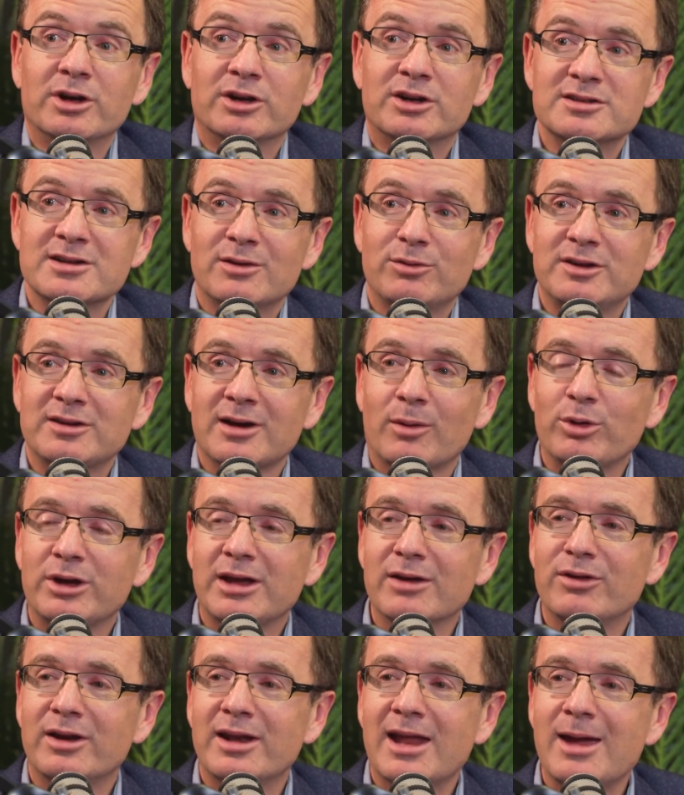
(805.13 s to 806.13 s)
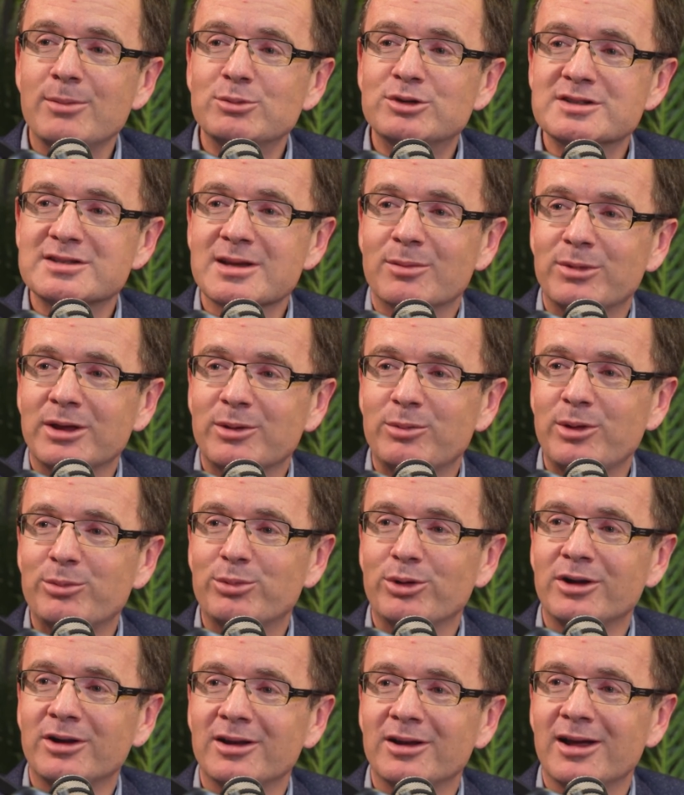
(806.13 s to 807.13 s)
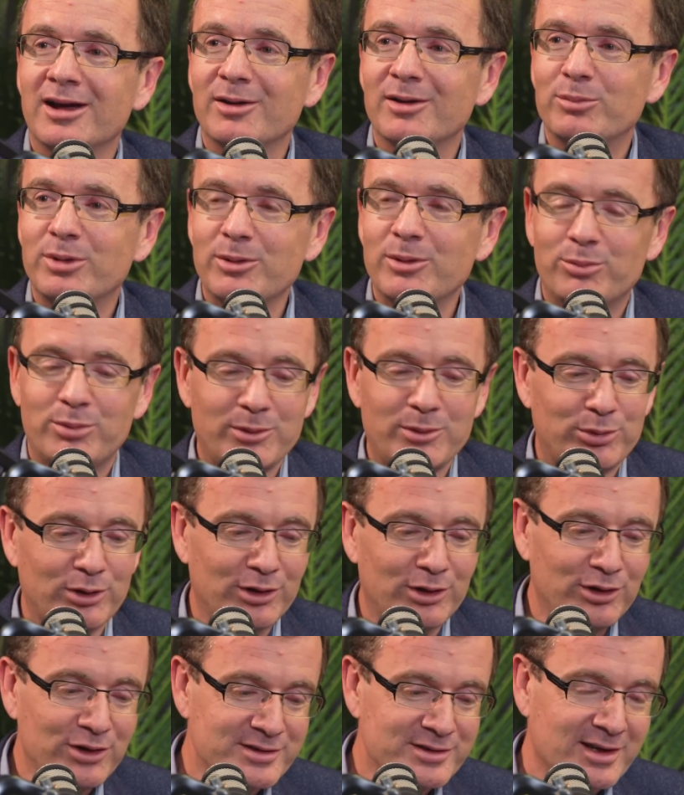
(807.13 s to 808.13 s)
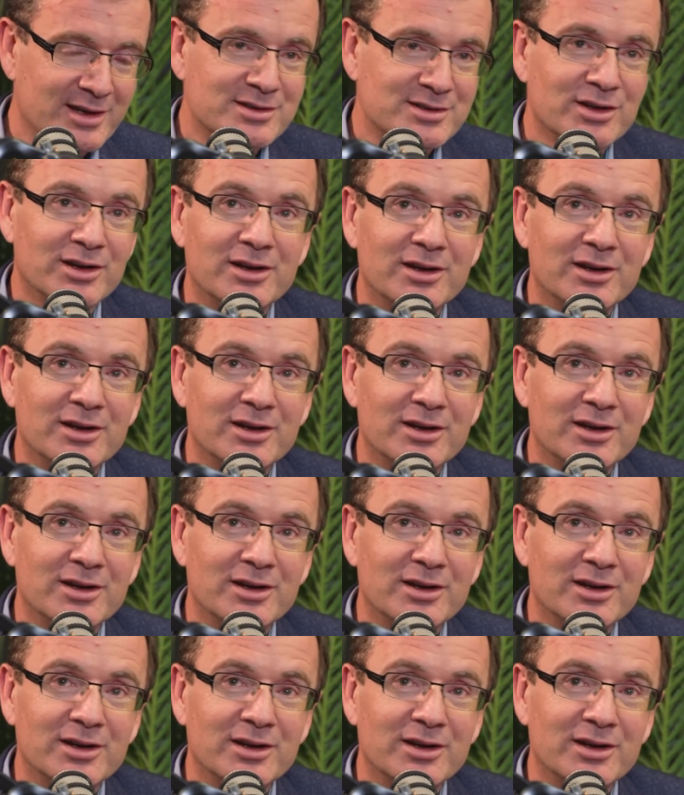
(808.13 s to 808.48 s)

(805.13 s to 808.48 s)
because every time we give a name to something, people lose us.